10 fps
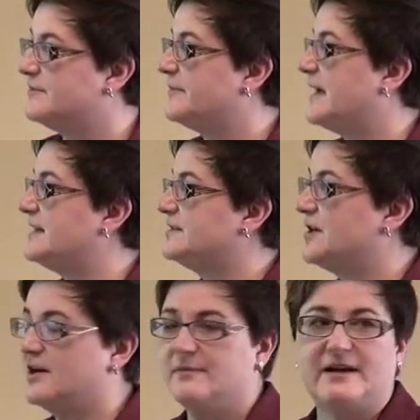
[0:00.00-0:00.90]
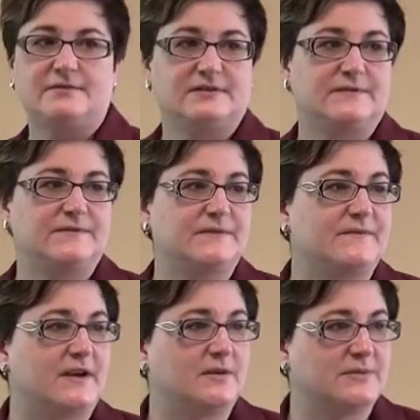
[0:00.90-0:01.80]
and, and talk about different
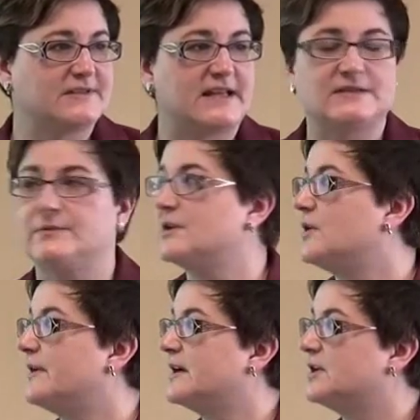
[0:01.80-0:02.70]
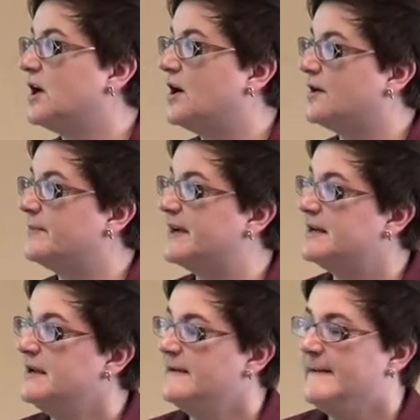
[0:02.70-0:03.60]
variables as we're going along.
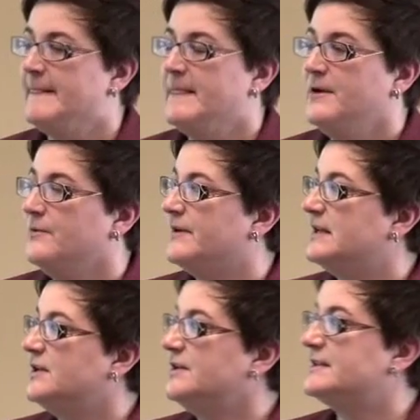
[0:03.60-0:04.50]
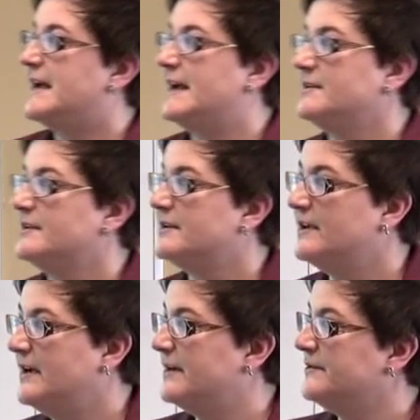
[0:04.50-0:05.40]
But we looked at,
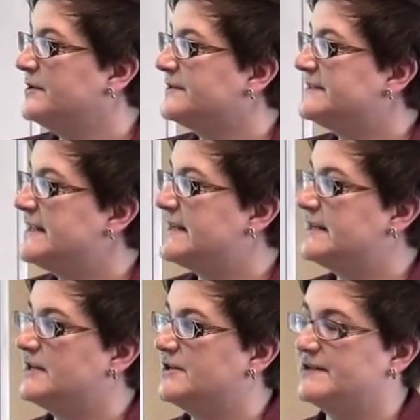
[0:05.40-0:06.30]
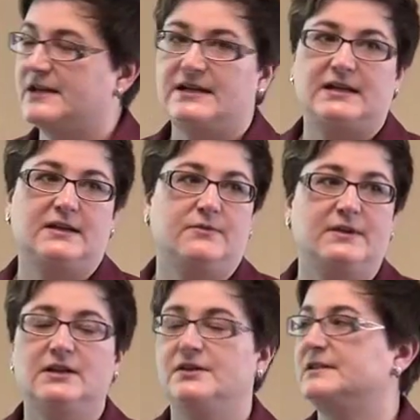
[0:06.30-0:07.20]
uh, you'll see that in our study,
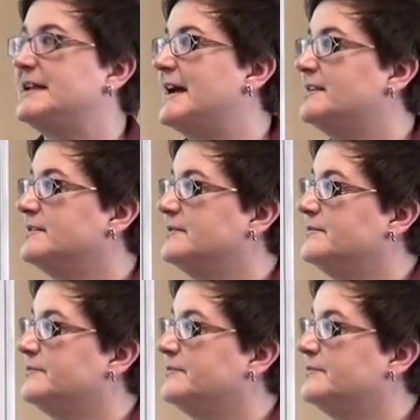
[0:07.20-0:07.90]
we looked at